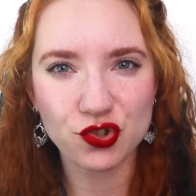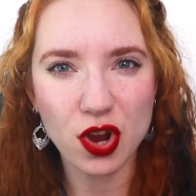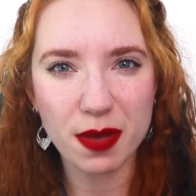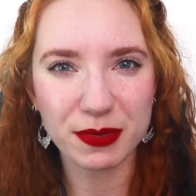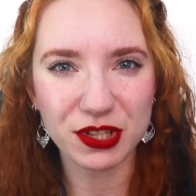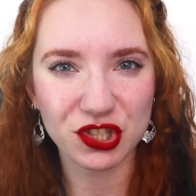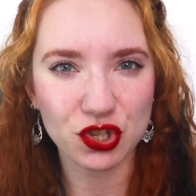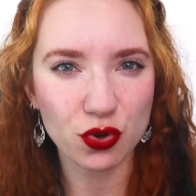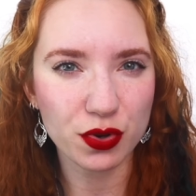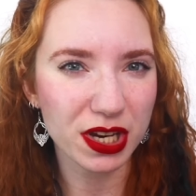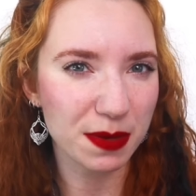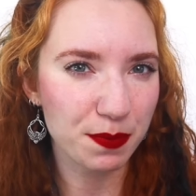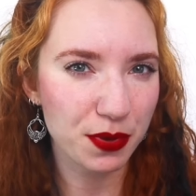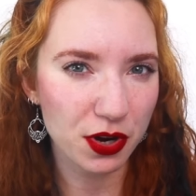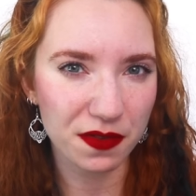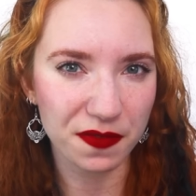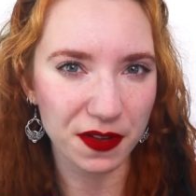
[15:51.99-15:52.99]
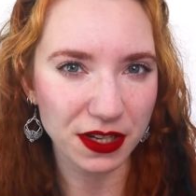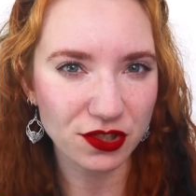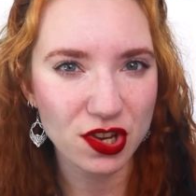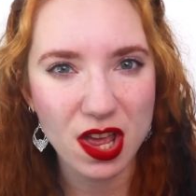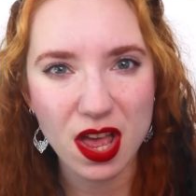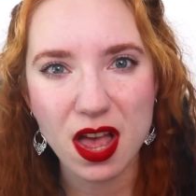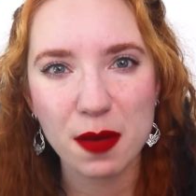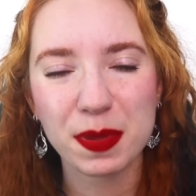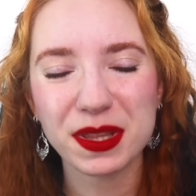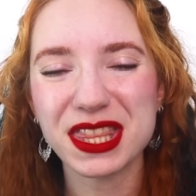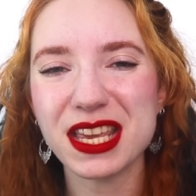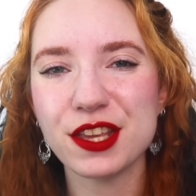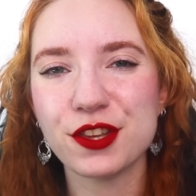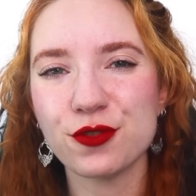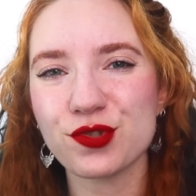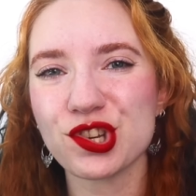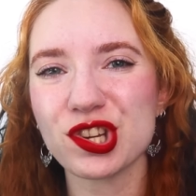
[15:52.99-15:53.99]
dramas don't get it perfect, but they
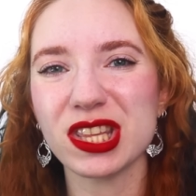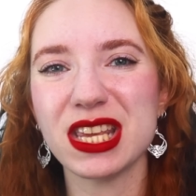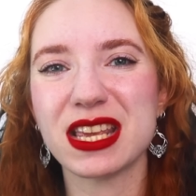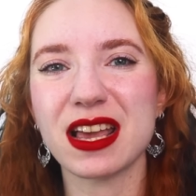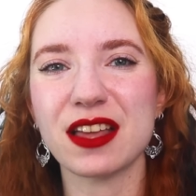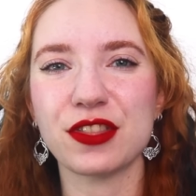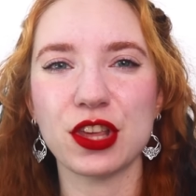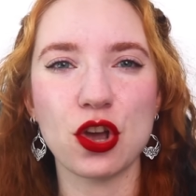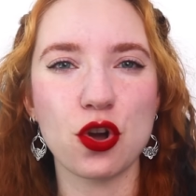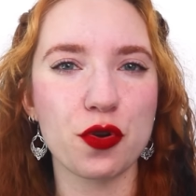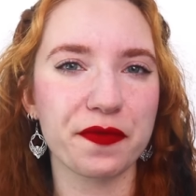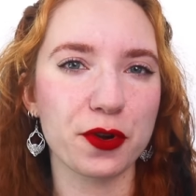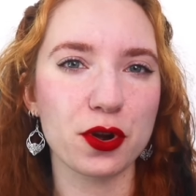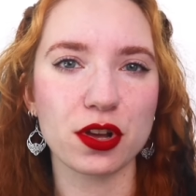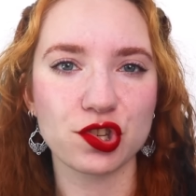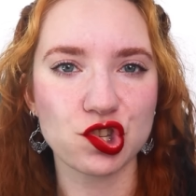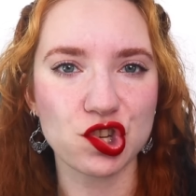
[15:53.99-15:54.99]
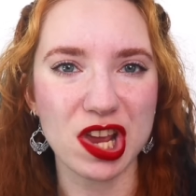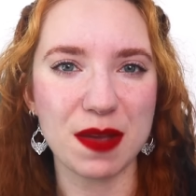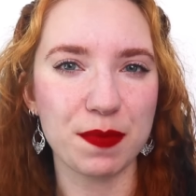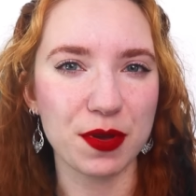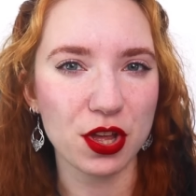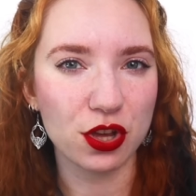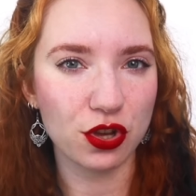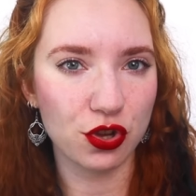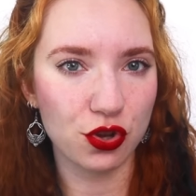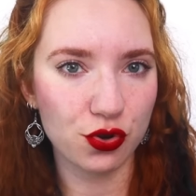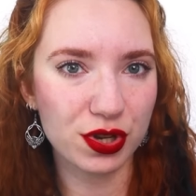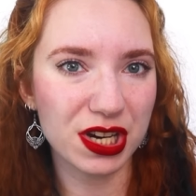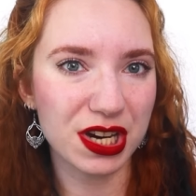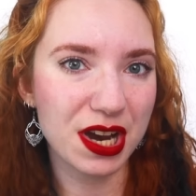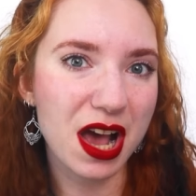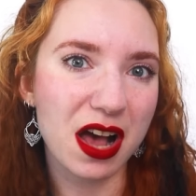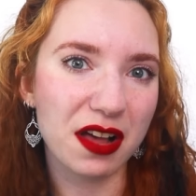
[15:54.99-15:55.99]
usually get the overall shape
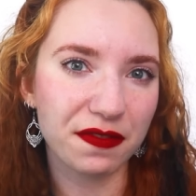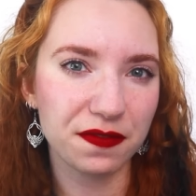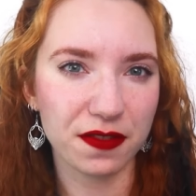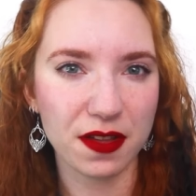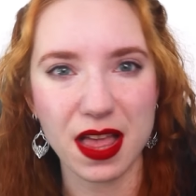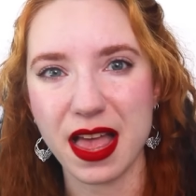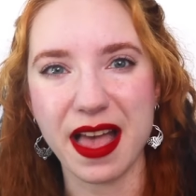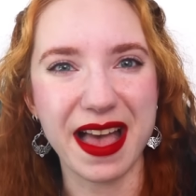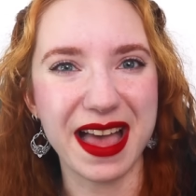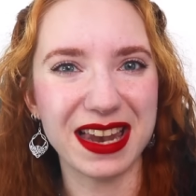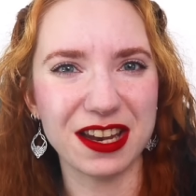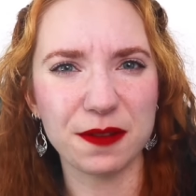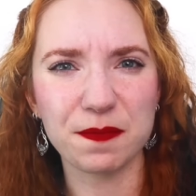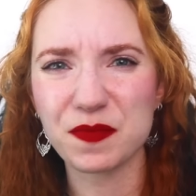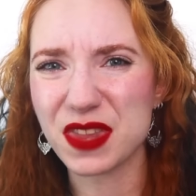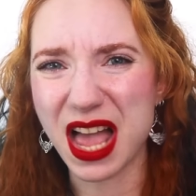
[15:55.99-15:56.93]
good enough, and